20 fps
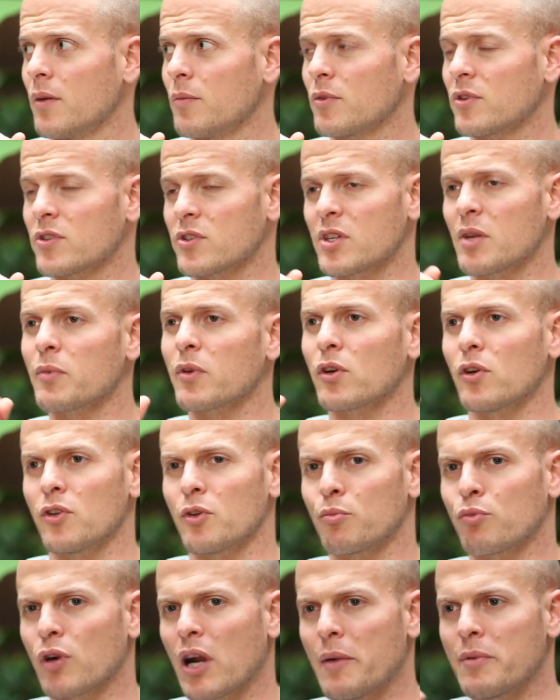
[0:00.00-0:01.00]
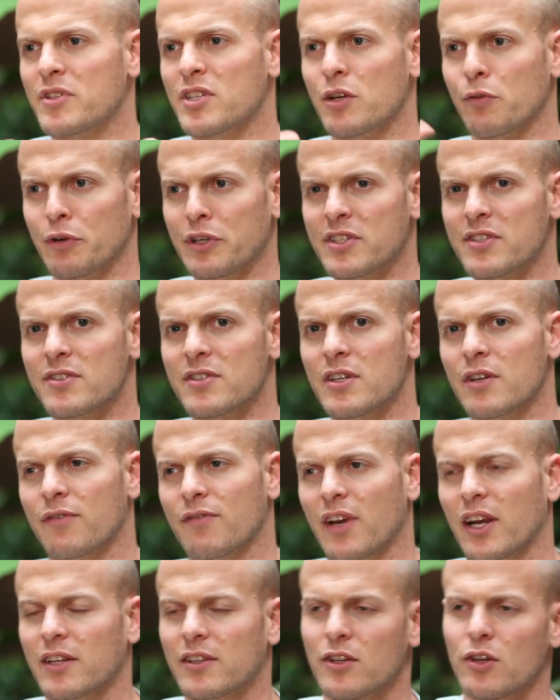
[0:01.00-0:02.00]
There's something called the primacy recency
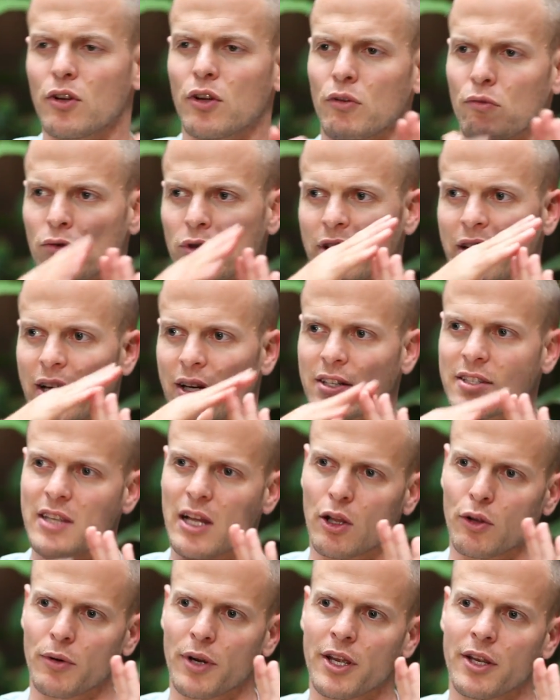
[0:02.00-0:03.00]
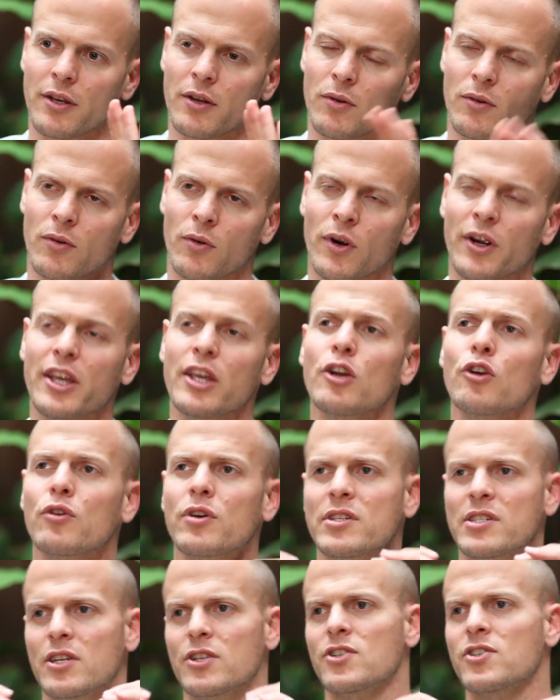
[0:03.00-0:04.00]
effect, and you can really accelerate, or
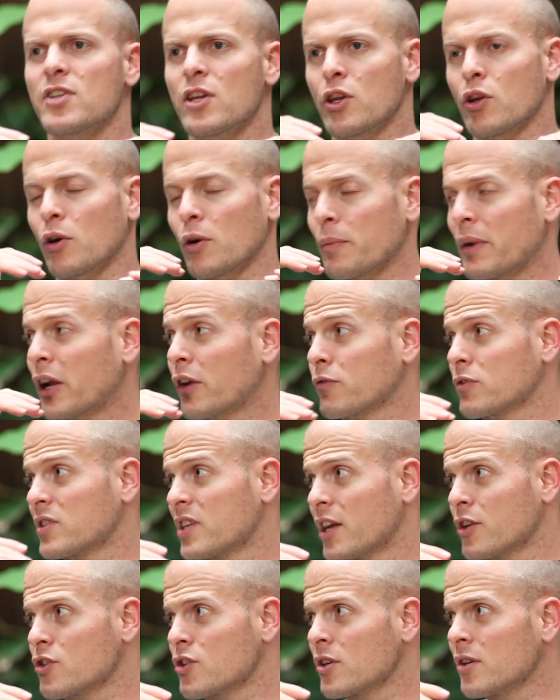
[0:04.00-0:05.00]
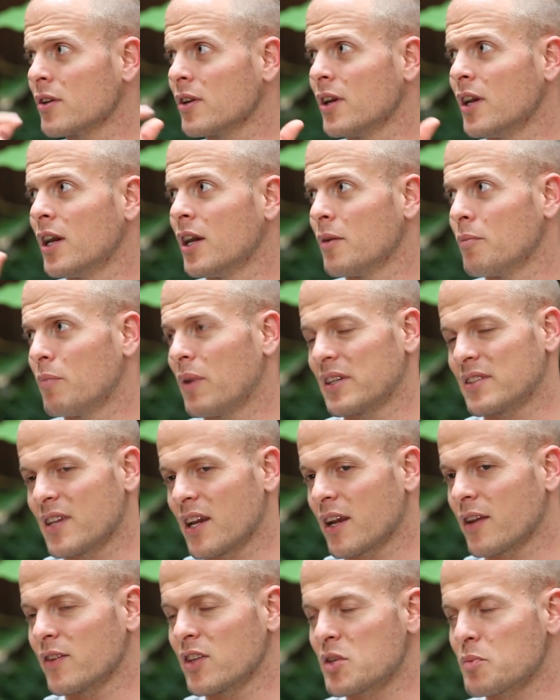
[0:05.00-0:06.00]
increase, I should say, your amount of retention by
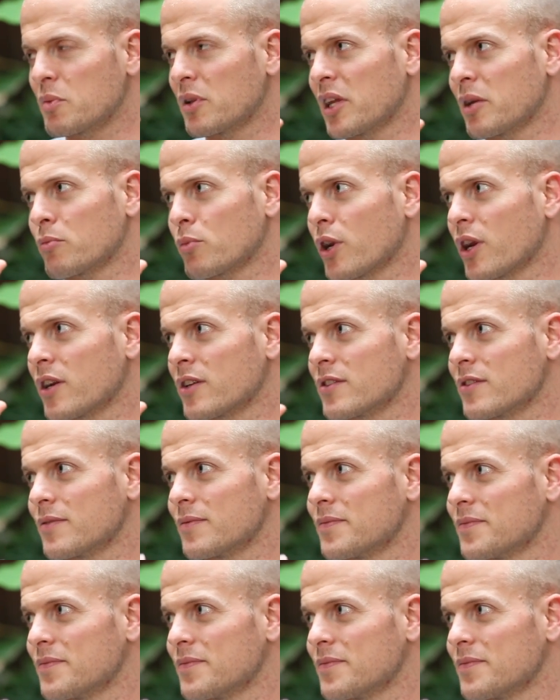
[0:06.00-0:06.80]
taking these planned breaks.